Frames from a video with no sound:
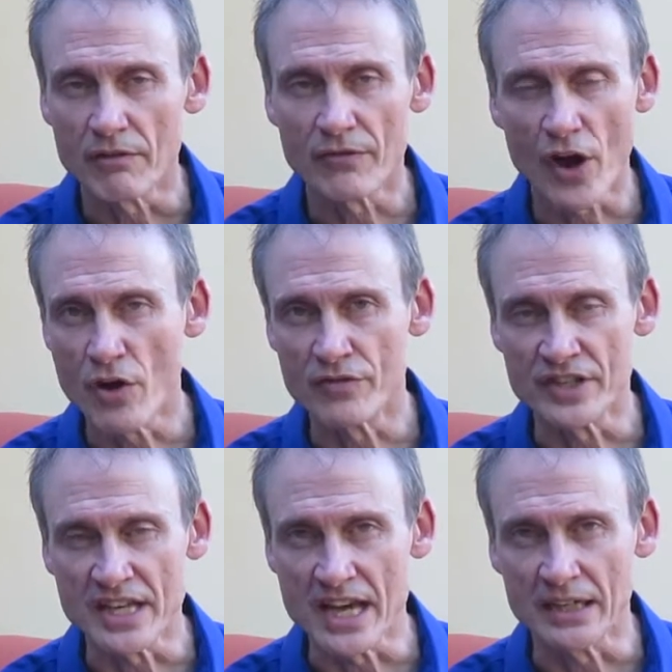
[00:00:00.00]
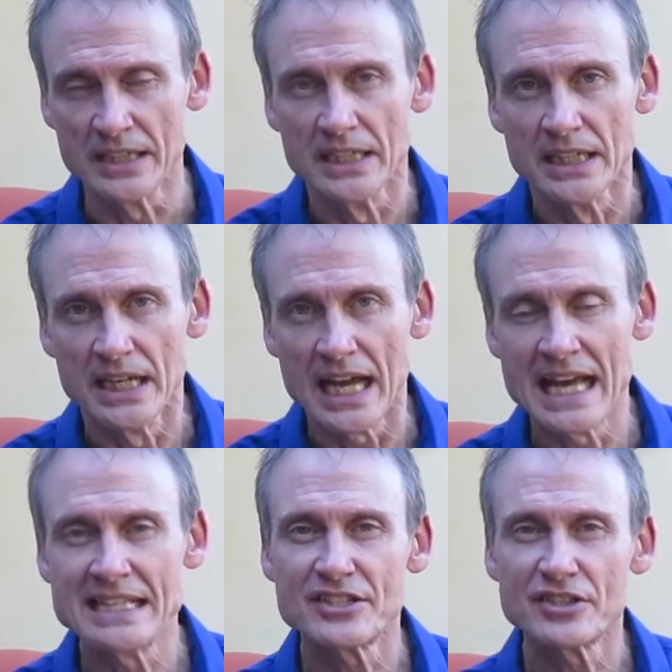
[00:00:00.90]
for over-the-air.
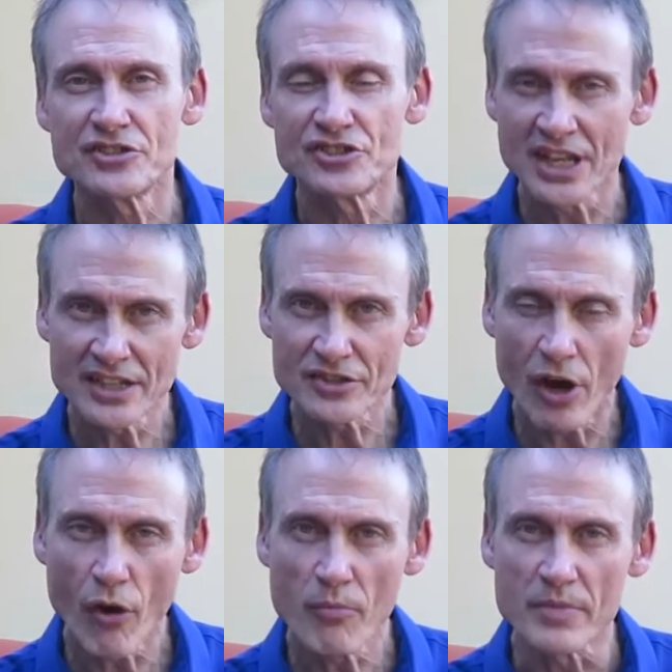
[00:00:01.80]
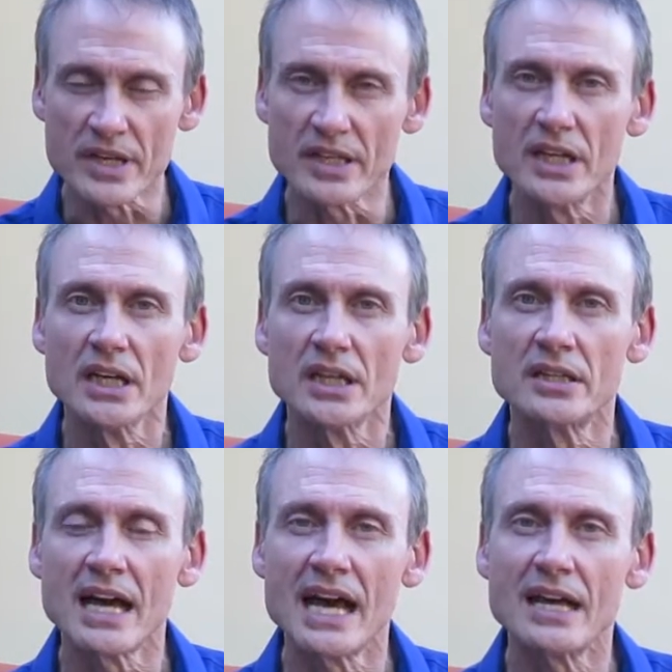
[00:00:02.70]
And Shelley told me
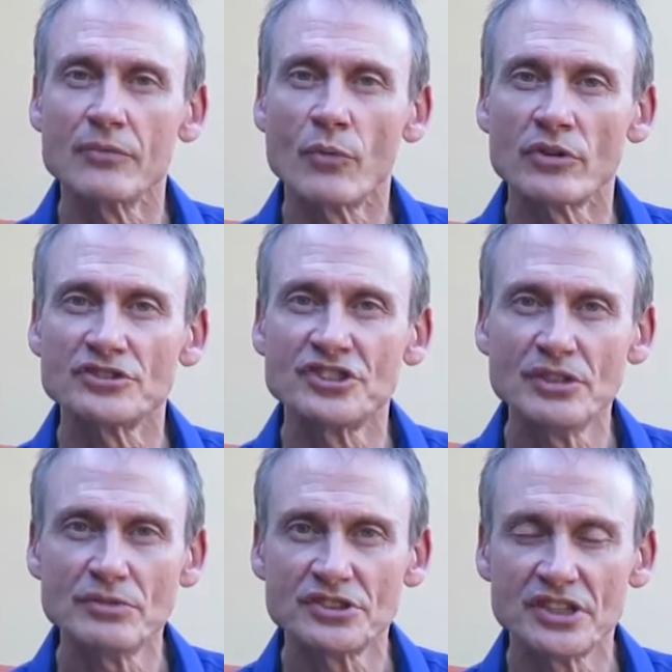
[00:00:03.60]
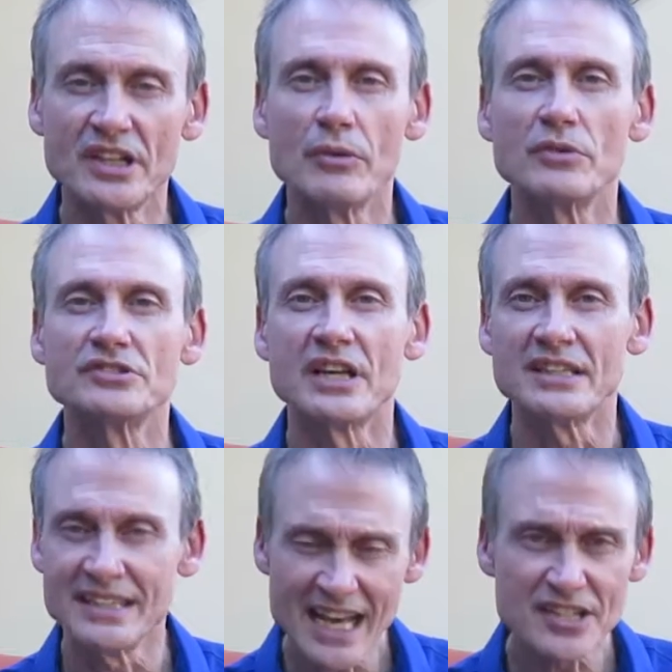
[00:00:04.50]
that what she was seeing was
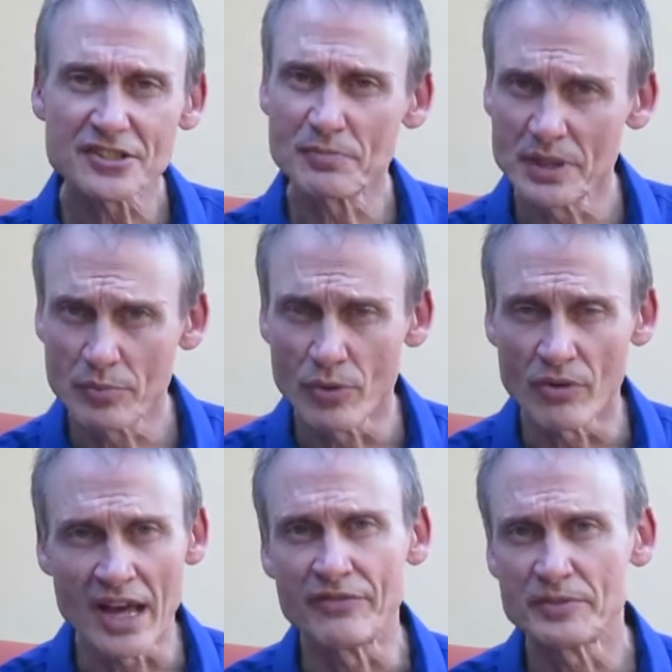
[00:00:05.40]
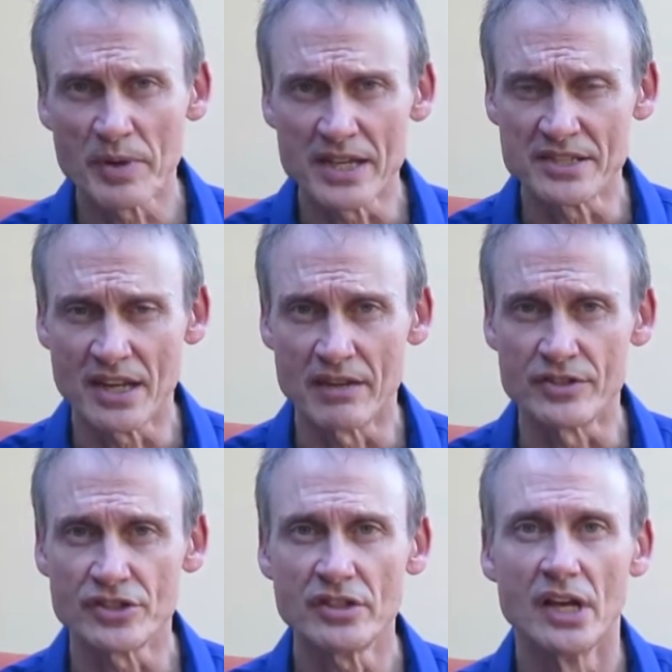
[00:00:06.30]
that, yes, people left pay
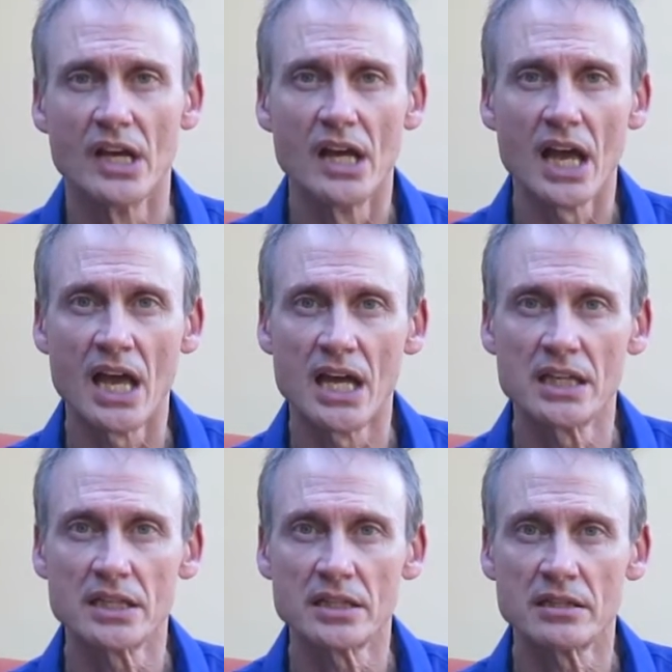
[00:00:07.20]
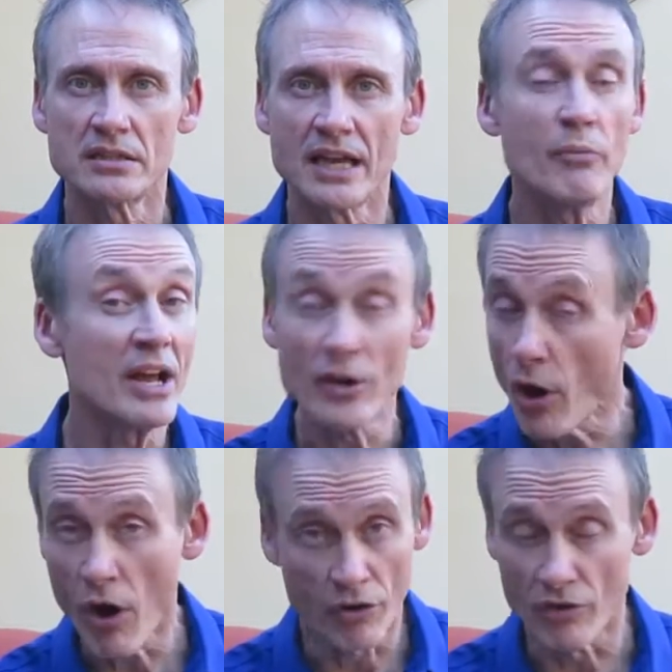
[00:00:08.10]
television and they went
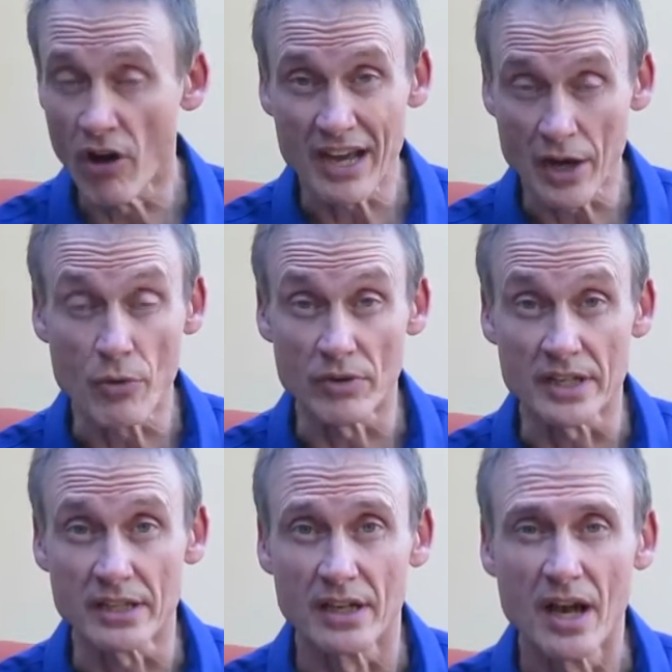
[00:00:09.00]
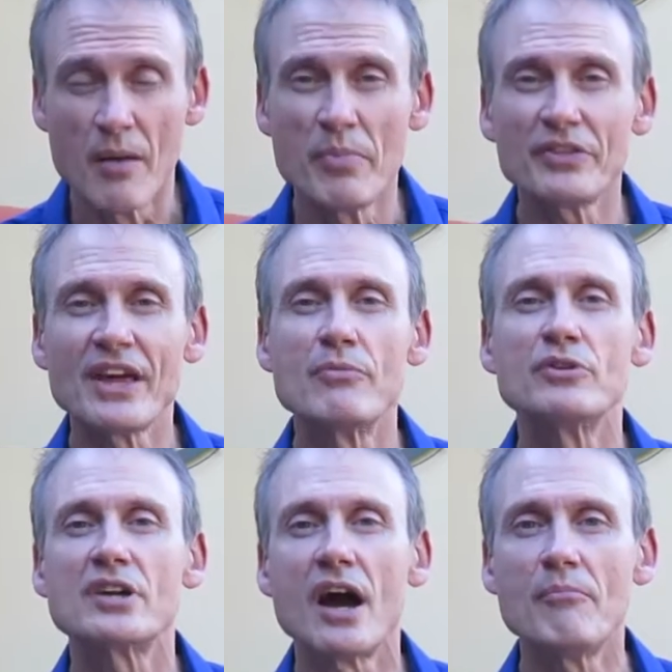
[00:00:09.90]
online only, but they
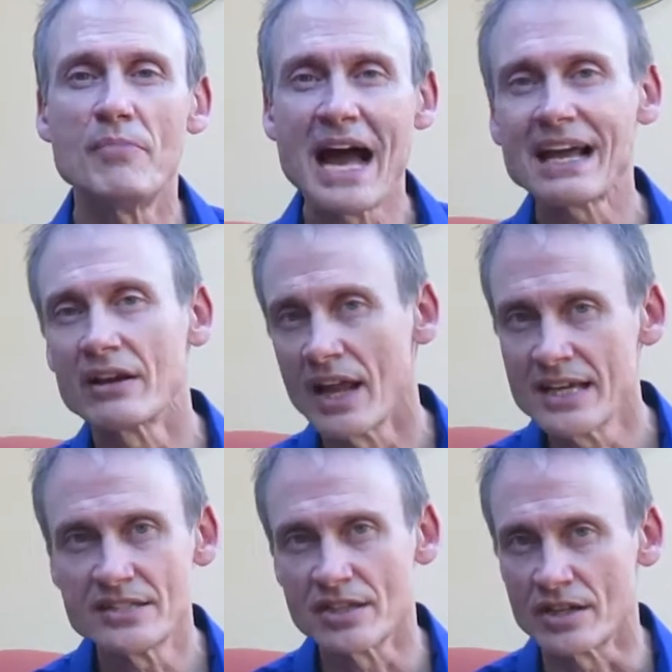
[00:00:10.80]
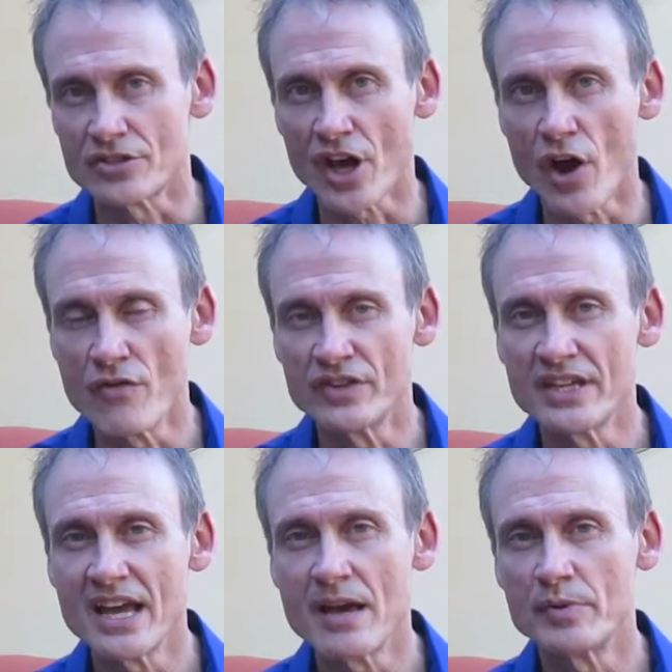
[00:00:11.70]
would come back later to
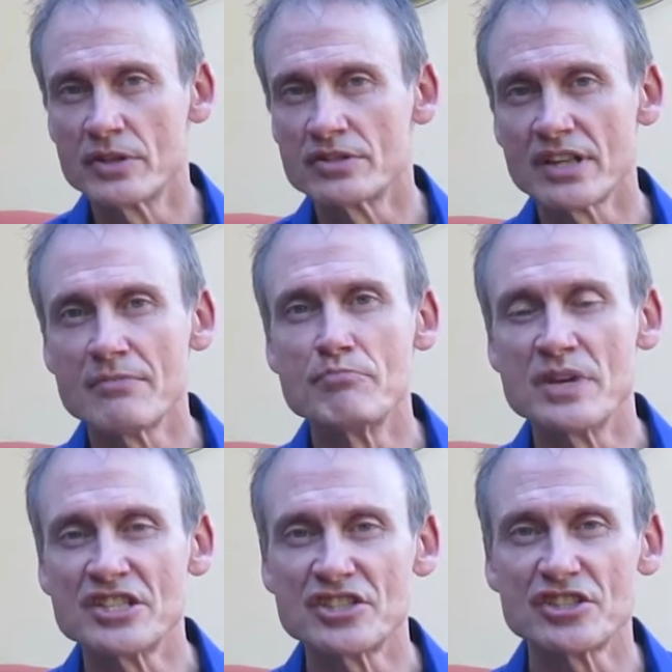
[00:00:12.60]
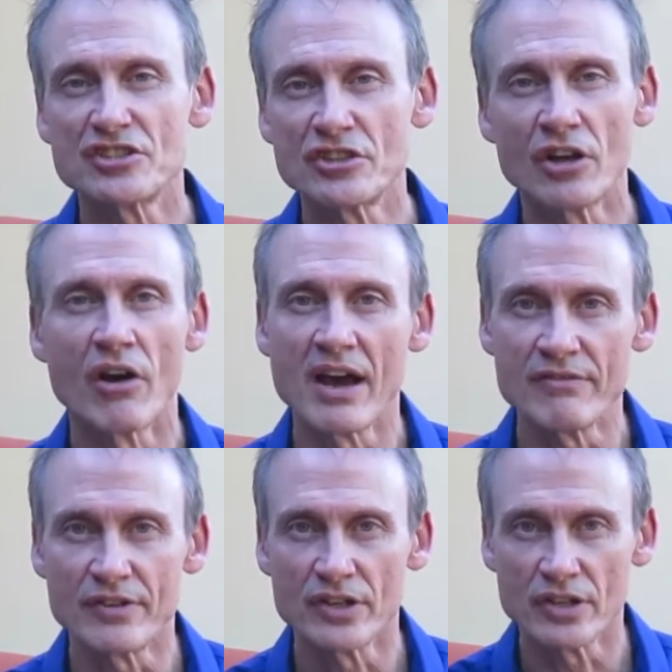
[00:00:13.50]
over-the-air because they missed the
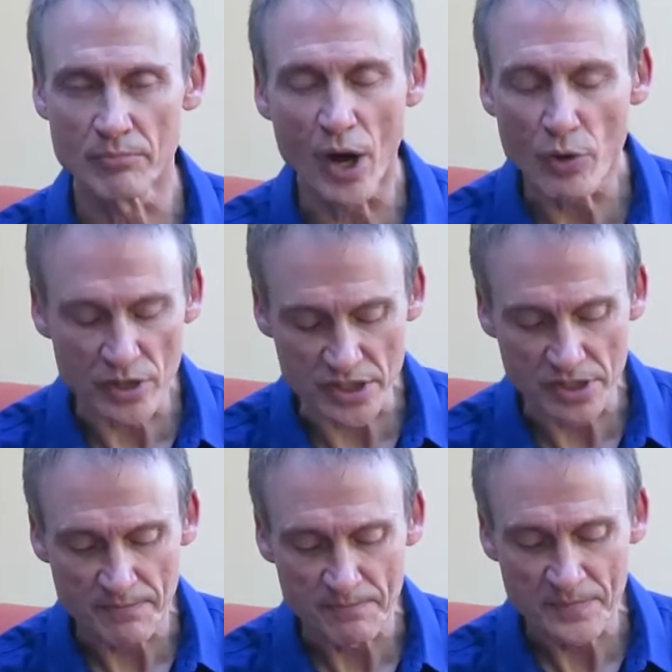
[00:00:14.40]
live component.